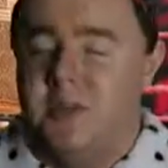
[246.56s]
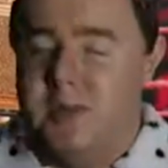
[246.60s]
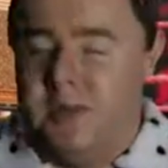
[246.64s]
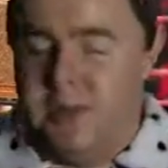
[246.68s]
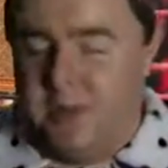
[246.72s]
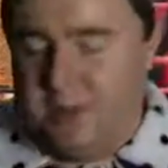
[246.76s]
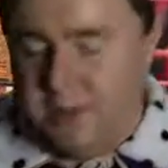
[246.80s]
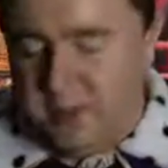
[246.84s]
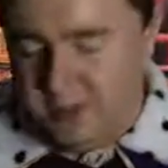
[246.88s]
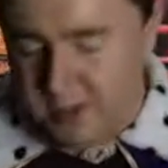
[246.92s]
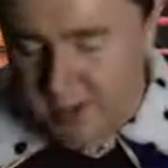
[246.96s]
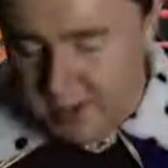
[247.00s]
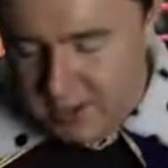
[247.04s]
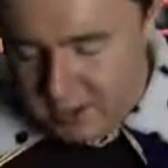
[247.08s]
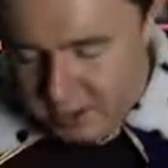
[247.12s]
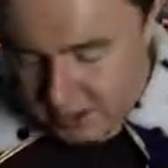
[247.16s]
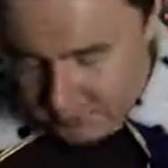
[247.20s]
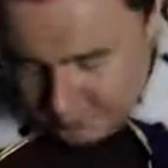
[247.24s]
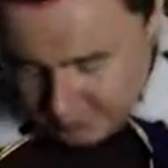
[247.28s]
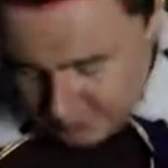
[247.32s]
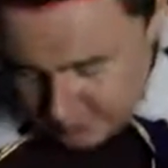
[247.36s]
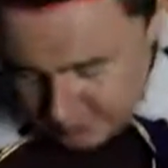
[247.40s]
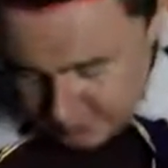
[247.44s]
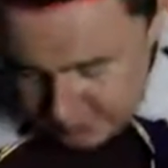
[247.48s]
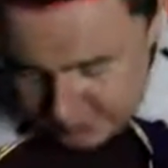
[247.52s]
O'Neil
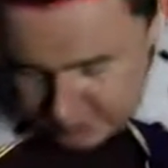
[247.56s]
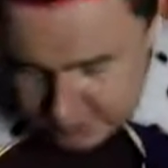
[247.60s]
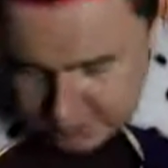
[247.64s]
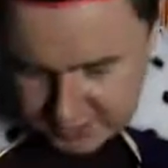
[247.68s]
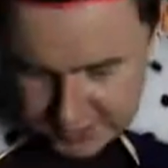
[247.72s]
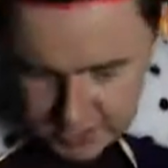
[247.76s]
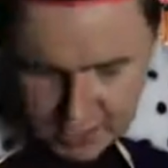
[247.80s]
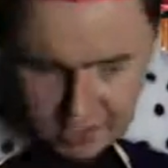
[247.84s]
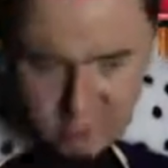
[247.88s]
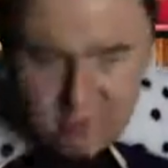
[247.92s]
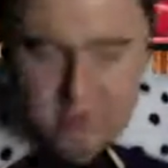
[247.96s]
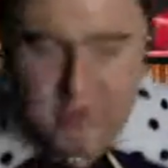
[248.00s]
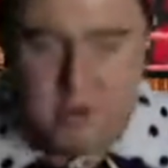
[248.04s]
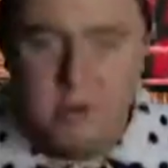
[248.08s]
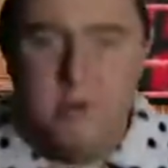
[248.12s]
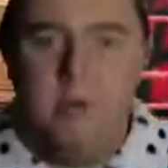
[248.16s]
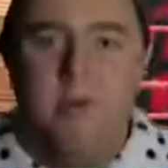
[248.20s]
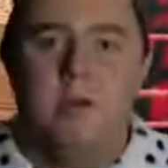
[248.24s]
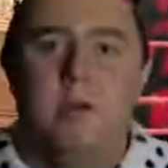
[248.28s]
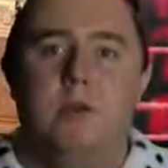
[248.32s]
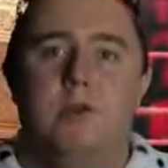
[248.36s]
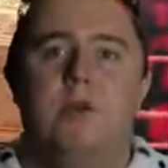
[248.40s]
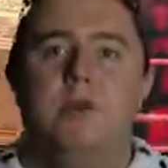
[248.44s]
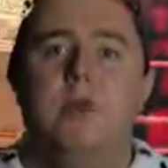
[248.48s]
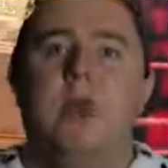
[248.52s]
versus Darren
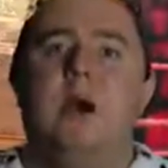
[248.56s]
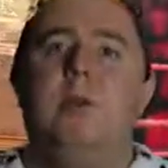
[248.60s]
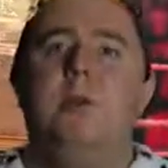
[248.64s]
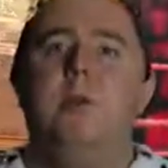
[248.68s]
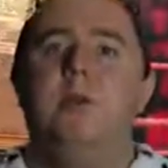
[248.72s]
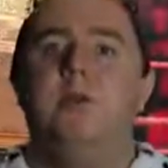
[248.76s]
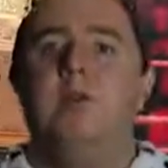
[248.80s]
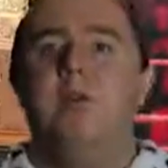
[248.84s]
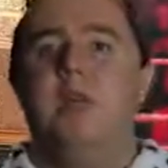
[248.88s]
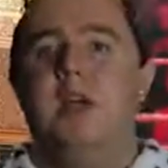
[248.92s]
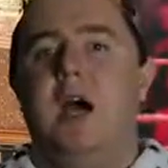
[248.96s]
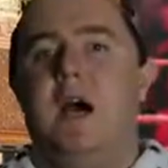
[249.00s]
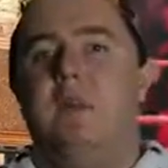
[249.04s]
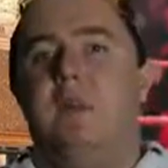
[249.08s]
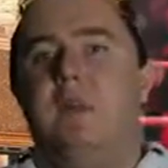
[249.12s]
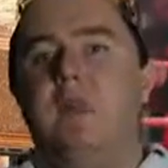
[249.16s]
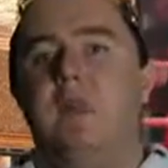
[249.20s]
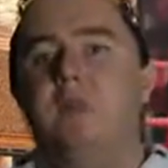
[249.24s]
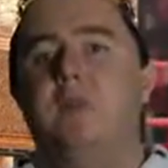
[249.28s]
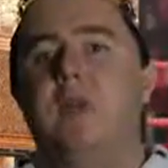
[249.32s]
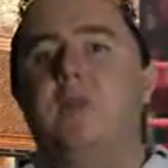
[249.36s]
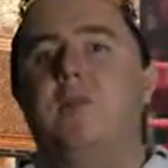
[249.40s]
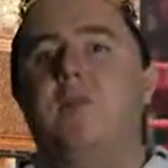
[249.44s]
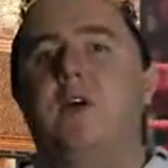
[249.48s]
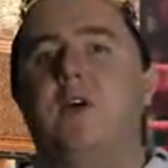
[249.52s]
Young on
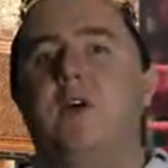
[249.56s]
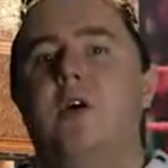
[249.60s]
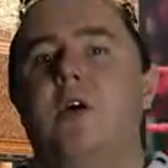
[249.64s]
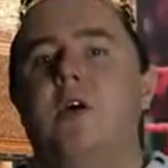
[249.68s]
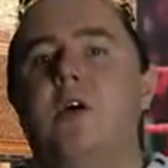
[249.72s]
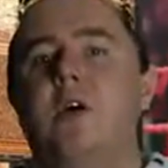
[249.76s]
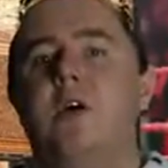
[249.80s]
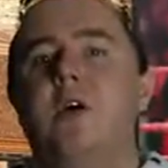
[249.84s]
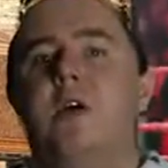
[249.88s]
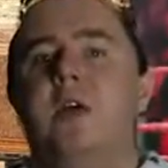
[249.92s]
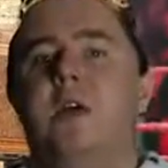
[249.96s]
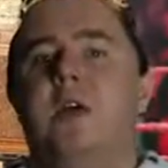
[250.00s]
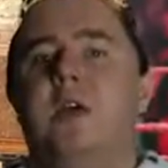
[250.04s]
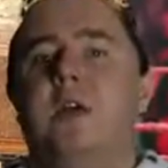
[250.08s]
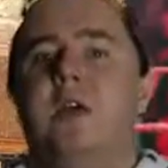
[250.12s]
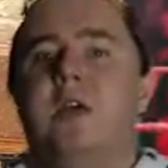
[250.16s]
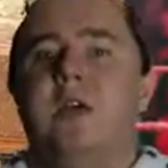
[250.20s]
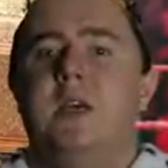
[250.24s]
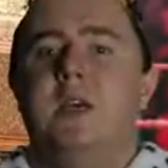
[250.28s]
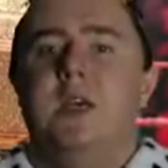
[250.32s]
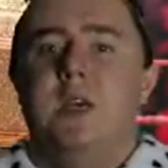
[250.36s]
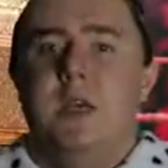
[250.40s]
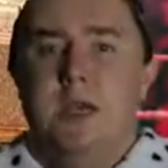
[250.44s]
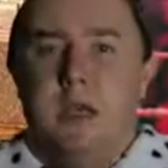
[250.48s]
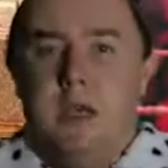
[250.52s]
WWE Raw.
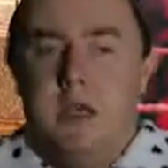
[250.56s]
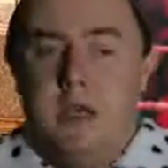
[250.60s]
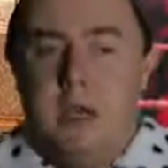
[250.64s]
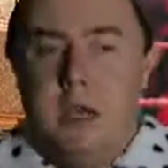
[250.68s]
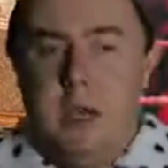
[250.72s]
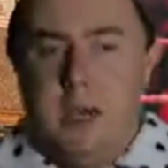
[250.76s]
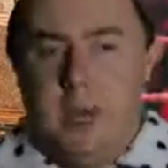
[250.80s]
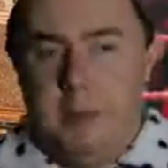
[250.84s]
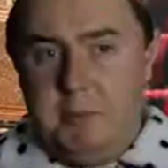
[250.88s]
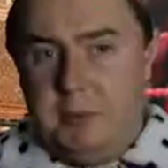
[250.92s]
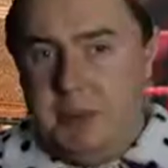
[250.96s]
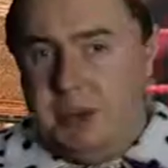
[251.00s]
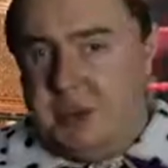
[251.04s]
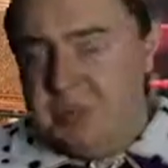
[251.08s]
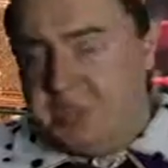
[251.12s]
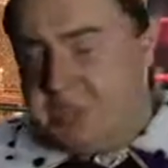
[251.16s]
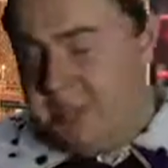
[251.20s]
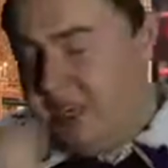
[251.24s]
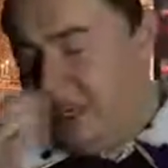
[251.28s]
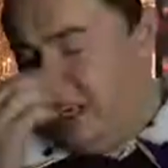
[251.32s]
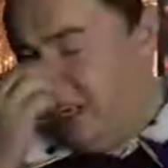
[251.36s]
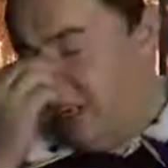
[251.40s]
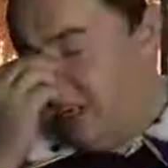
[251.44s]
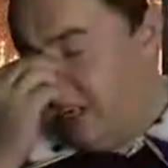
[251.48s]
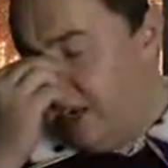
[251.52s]
I'm gonna
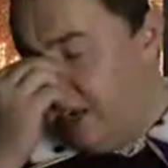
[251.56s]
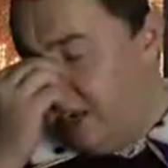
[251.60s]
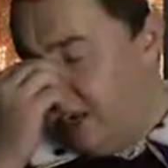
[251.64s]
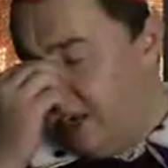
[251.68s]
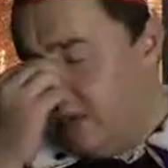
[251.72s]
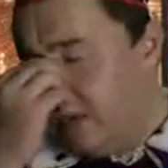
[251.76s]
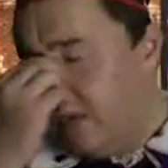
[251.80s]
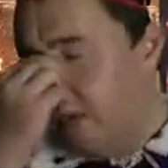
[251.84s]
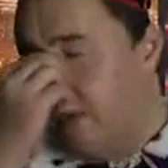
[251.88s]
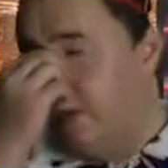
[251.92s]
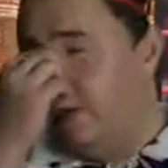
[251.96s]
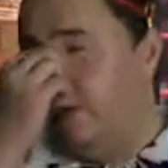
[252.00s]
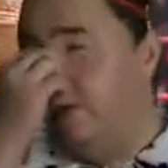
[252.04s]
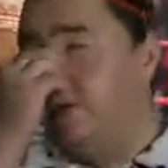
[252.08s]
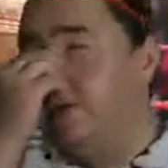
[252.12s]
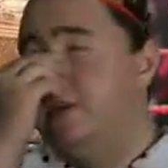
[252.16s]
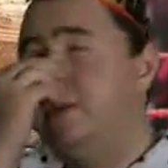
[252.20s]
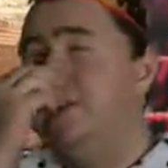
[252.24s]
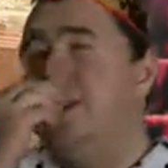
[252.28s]
sneeze, lads. Hang on a